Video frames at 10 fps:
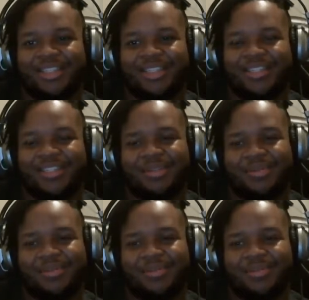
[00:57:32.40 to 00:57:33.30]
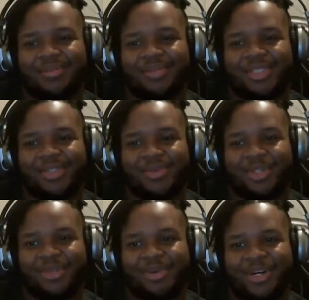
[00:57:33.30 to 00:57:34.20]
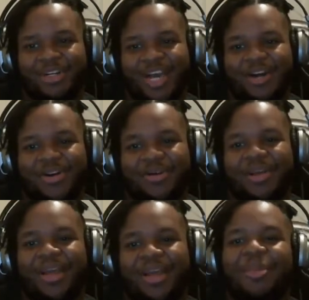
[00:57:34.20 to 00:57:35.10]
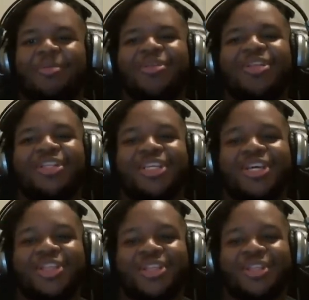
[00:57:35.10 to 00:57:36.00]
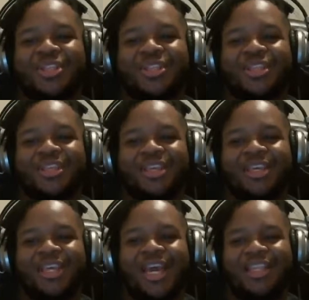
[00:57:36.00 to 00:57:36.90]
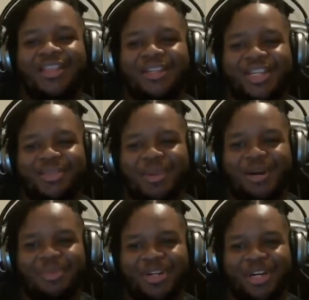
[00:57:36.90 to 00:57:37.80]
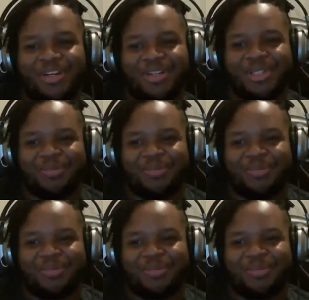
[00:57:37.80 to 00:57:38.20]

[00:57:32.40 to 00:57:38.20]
Oh, she's real apparently. I don't know. Maybe the teeth. Yeah, I think the teeth might have been doctors.